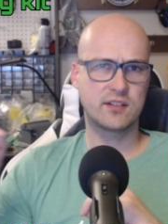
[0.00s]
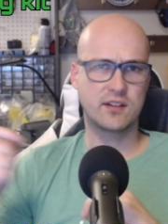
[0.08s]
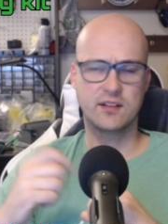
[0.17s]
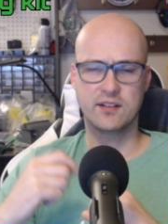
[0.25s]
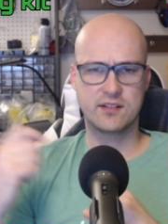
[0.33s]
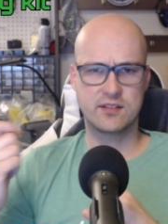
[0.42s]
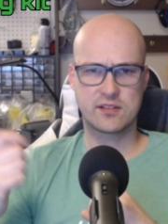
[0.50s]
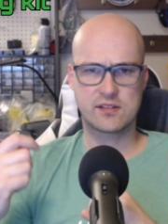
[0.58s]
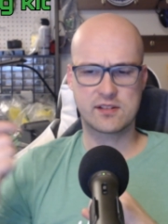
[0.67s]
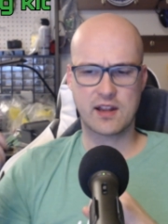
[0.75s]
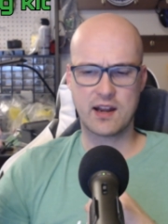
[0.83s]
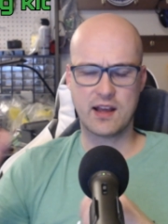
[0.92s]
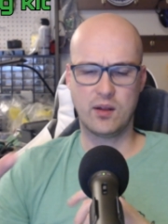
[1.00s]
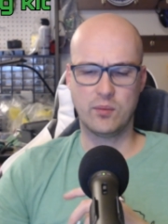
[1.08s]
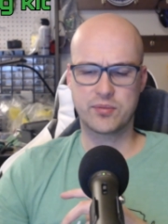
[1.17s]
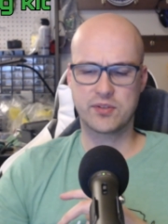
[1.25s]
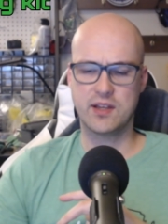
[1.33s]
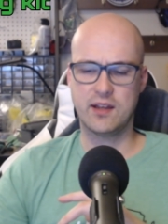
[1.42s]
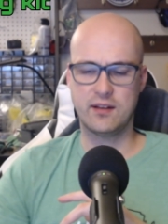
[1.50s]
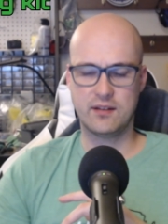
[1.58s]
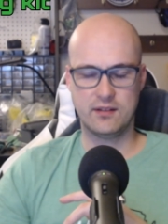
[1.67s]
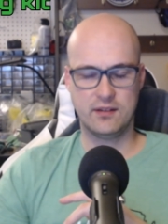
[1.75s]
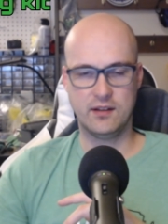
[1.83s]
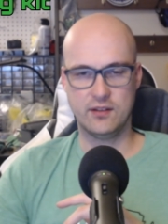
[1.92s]
because it just kind of helps get
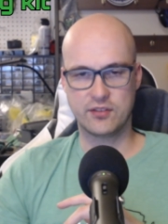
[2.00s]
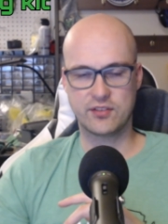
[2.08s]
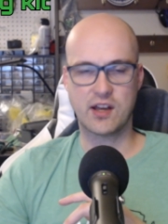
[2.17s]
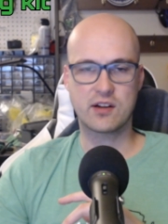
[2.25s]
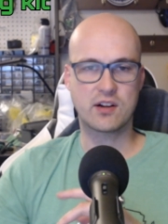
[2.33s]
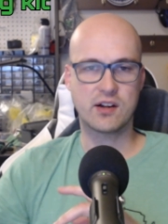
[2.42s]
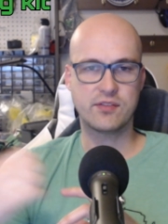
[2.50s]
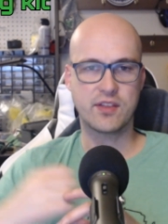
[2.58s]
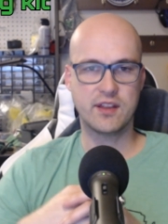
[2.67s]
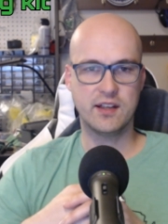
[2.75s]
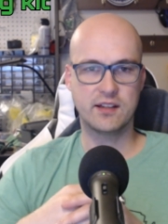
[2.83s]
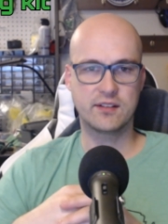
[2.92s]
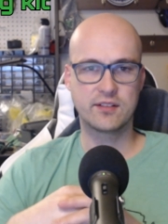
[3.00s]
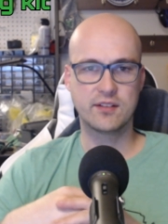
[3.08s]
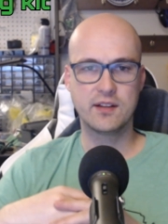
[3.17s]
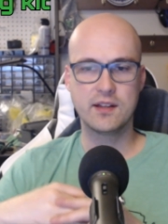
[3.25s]
you know solder off of things.